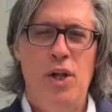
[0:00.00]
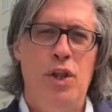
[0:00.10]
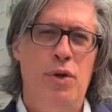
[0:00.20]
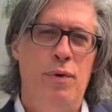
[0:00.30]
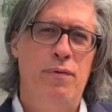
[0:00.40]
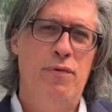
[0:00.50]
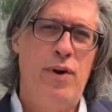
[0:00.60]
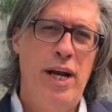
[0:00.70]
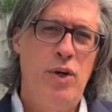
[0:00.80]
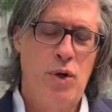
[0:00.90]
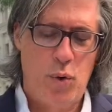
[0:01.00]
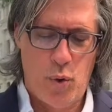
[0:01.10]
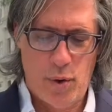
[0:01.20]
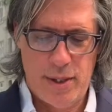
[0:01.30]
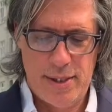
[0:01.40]
The refrain or
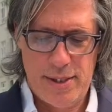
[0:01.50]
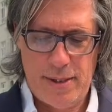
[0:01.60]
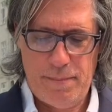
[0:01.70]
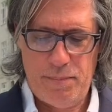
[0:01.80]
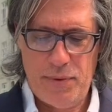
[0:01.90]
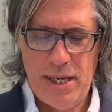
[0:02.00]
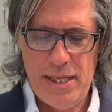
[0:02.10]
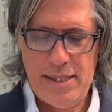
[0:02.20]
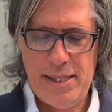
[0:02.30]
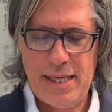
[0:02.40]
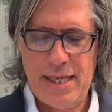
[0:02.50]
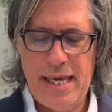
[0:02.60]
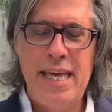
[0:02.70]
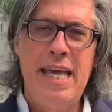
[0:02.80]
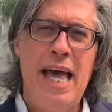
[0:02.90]
chorus is the
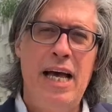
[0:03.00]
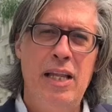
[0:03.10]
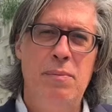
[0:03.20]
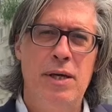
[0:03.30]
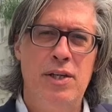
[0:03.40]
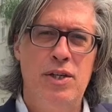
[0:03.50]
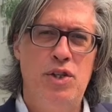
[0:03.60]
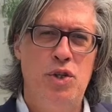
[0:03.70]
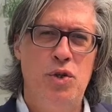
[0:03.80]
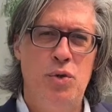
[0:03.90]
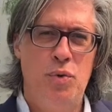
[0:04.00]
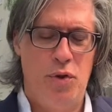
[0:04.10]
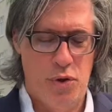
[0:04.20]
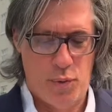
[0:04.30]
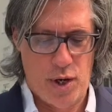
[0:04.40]
key element to
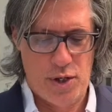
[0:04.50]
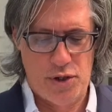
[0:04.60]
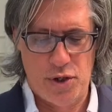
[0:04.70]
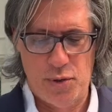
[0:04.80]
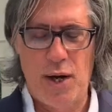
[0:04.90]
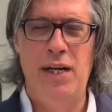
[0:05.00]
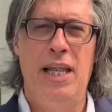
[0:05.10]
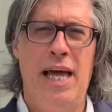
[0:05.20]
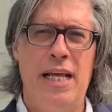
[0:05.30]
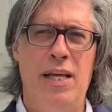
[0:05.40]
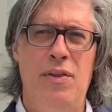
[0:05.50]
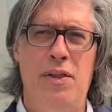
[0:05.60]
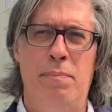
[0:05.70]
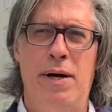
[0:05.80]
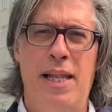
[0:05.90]
the Rondeau, unlike the
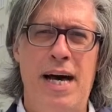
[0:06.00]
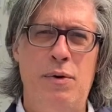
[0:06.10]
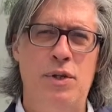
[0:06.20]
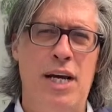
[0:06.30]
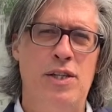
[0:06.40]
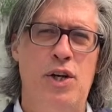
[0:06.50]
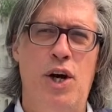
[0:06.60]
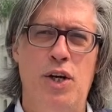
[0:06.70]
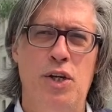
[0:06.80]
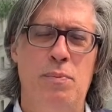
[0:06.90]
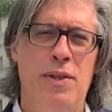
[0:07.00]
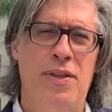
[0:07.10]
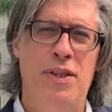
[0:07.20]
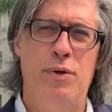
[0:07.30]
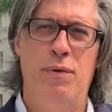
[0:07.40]
ballade, which has an argument
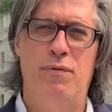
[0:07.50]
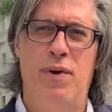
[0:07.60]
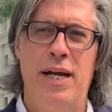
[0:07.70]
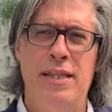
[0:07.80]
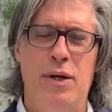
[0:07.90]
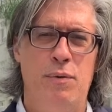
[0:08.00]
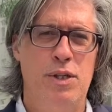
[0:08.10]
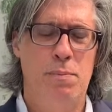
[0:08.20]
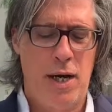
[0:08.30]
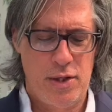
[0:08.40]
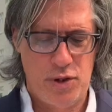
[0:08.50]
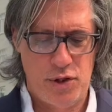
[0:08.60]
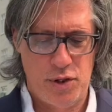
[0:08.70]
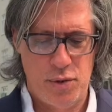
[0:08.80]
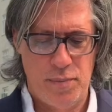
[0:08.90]
that the refrain then responds
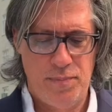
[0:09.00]
to.